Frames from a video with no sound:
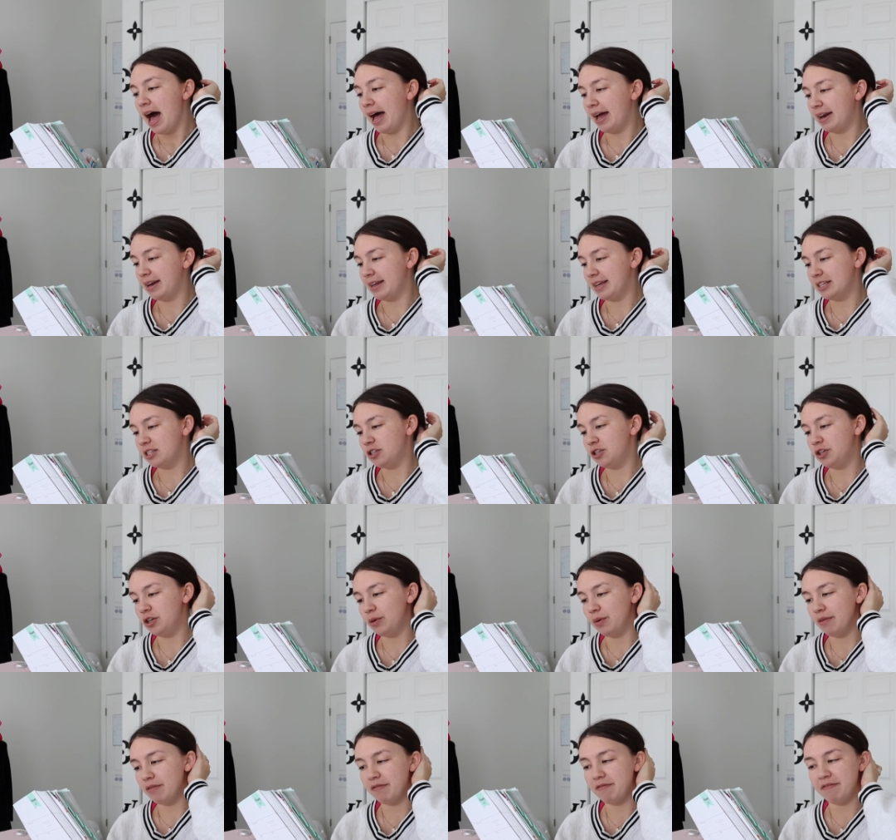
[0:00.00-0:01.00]
I need
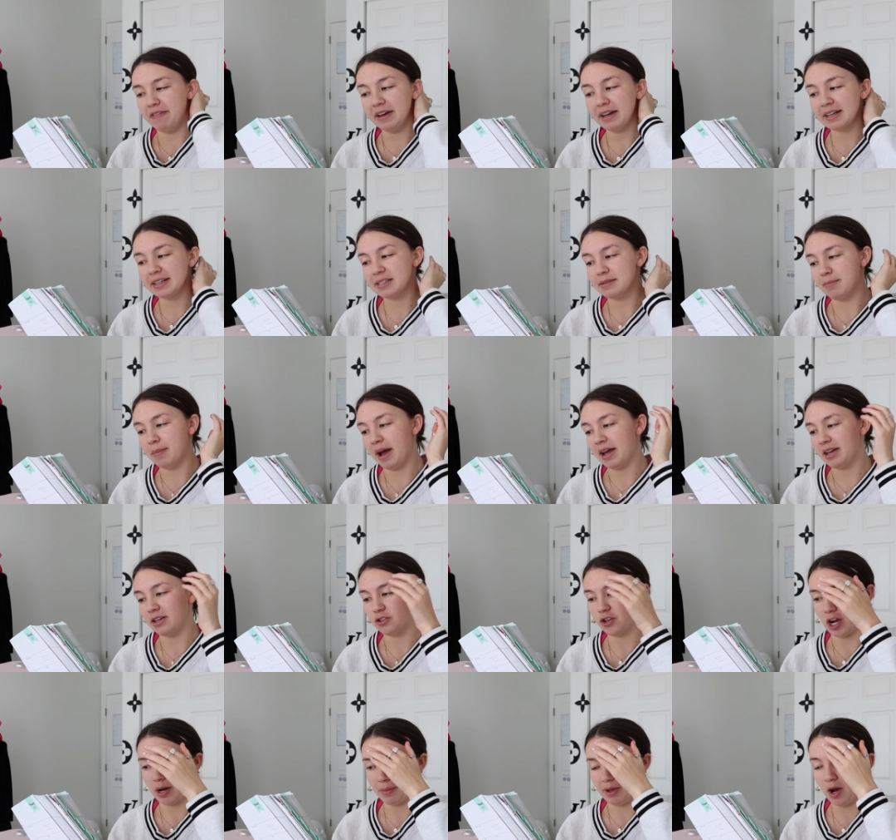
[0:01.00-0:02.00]
to fix my
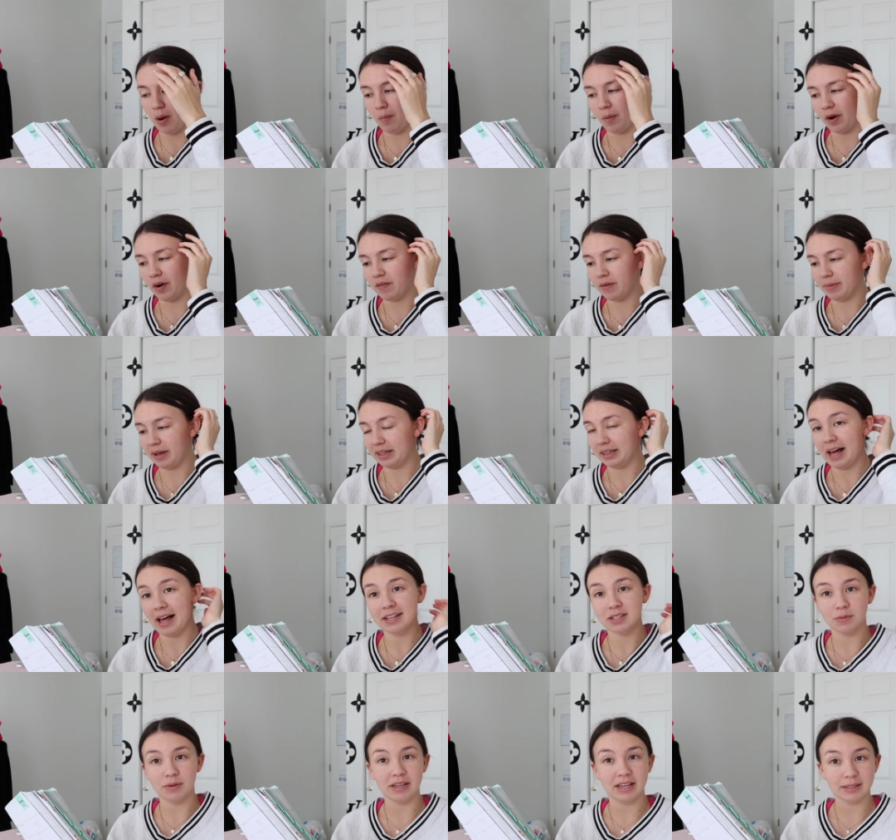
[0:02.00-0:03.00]
astronomy homework from like
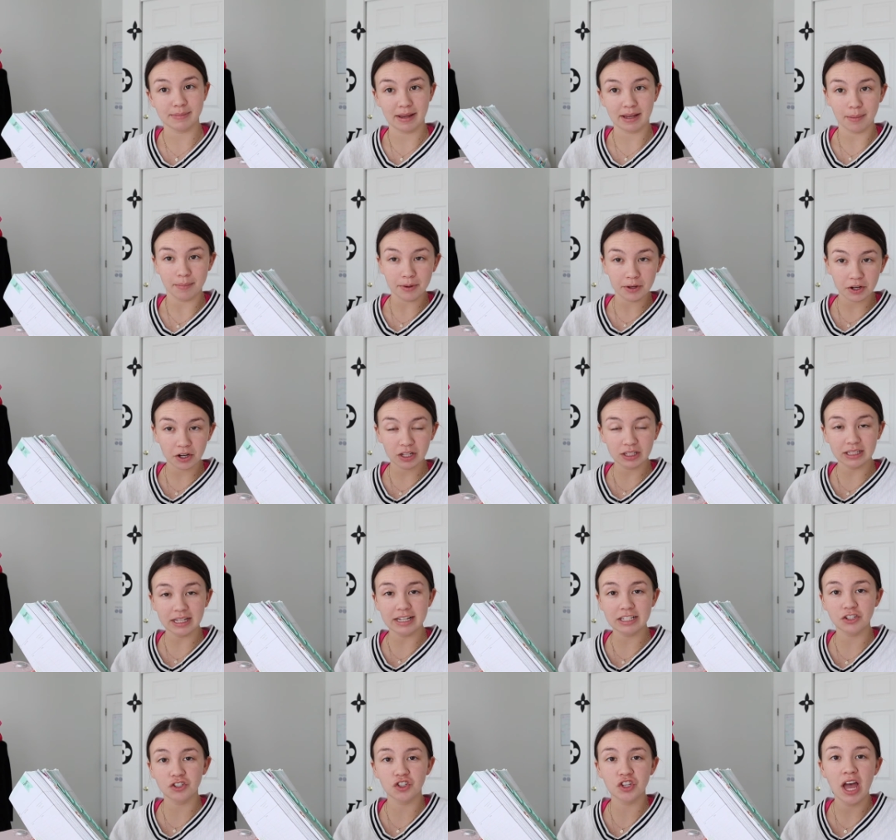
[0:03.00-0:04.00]
last week because my computer
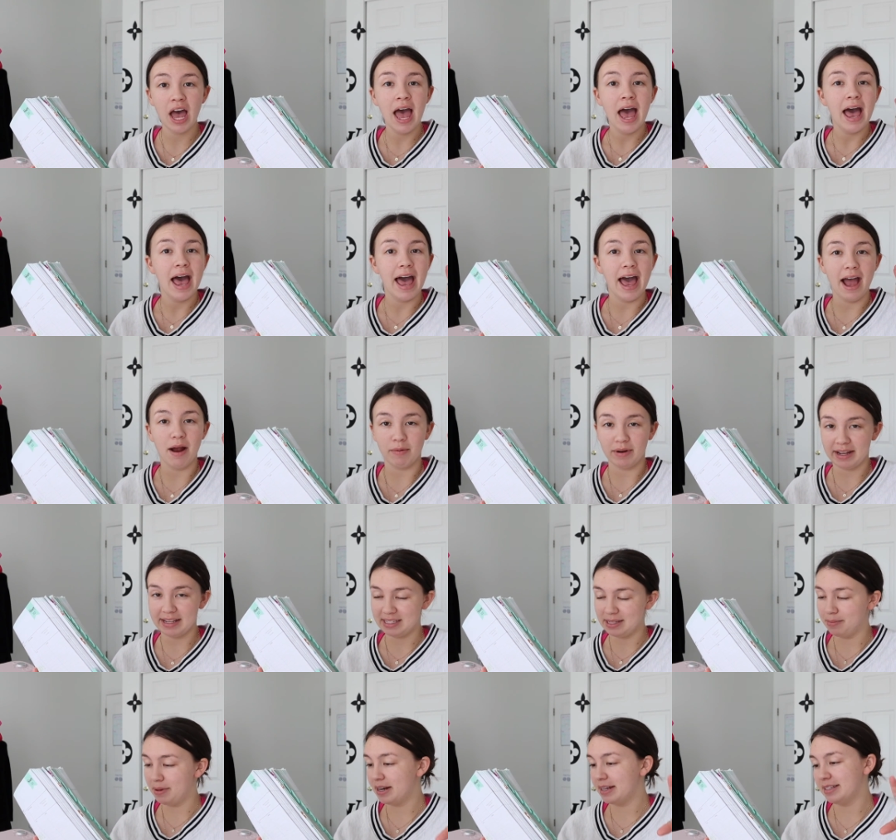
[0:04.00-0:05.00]
glitched and what I
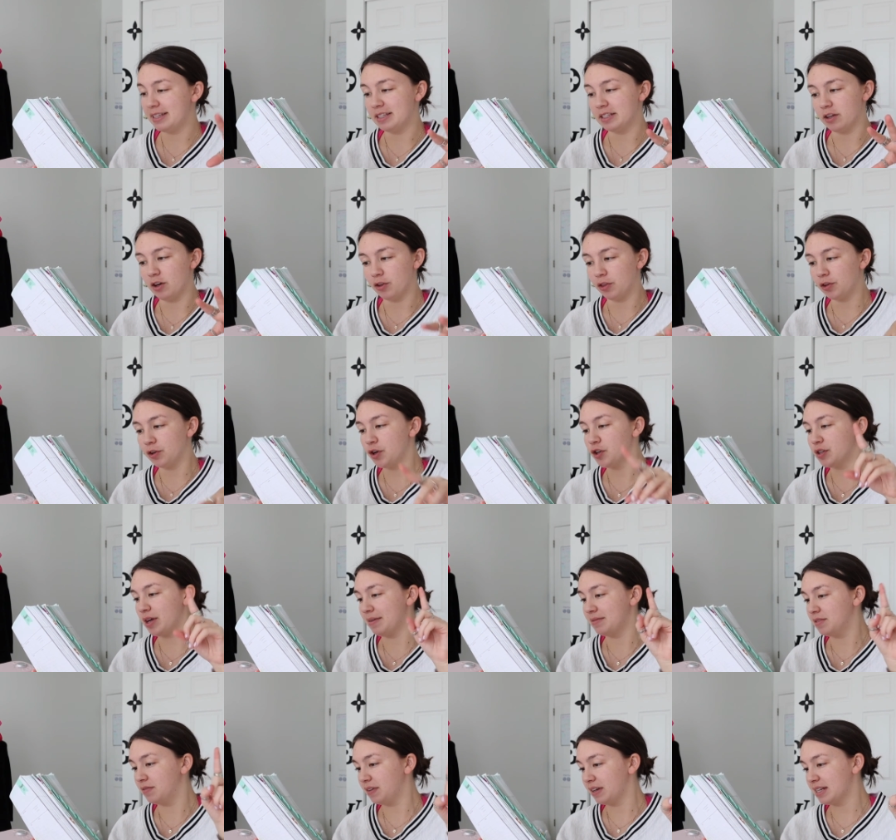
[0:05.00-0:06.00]
submitted didn't go through, so
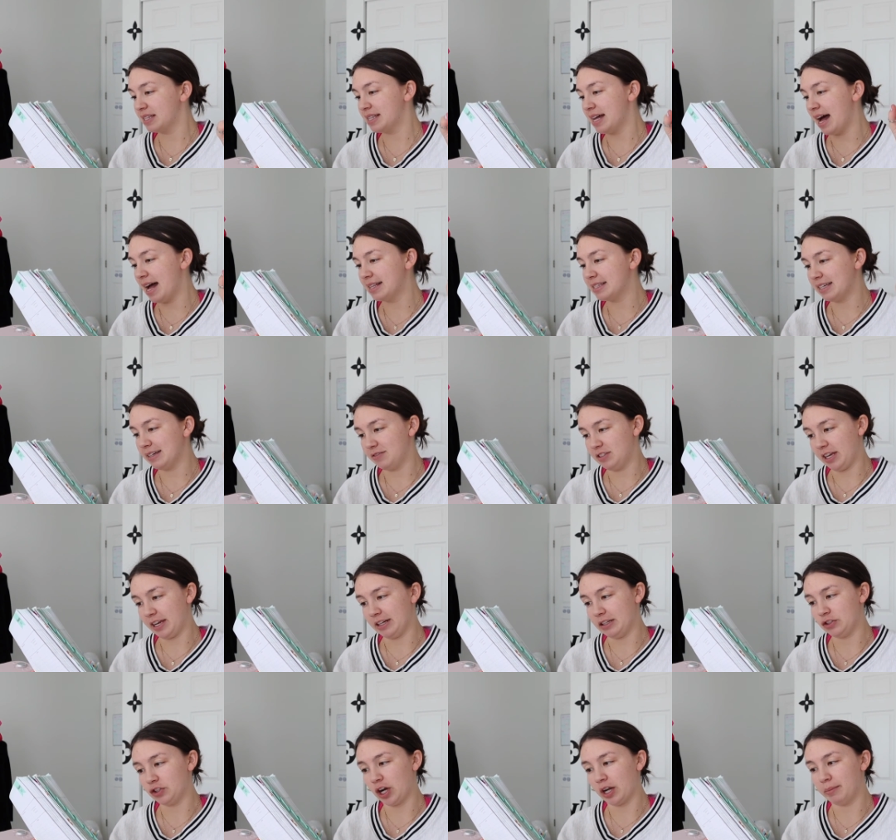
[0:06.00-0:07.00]
I have to fix that. I have to take
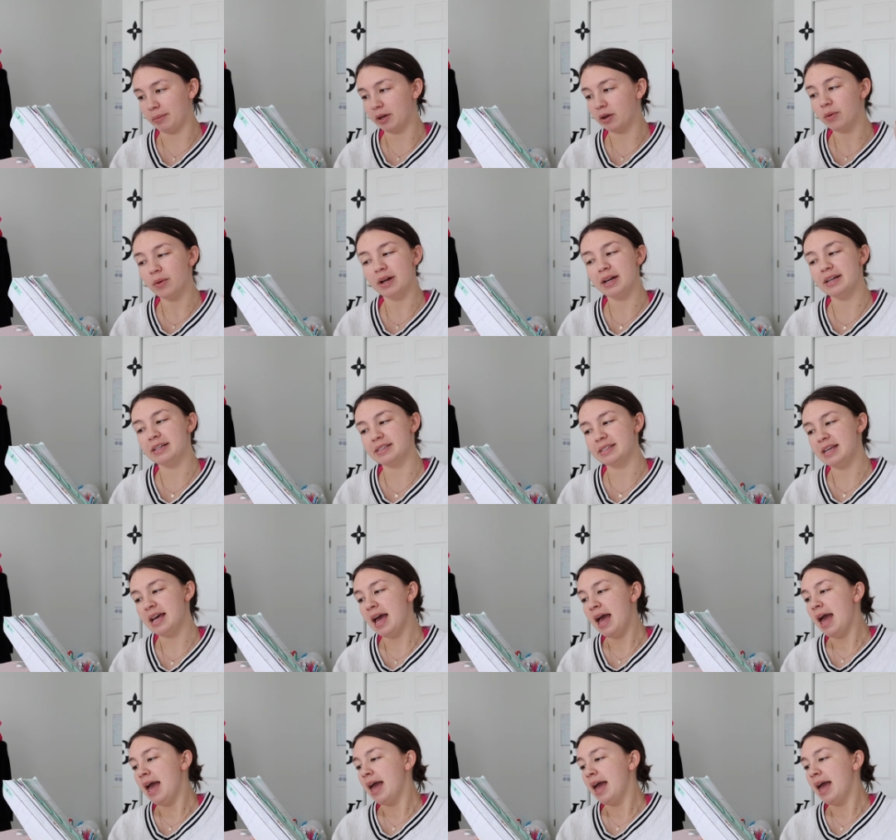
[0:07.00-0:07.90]
an astronomy quiz,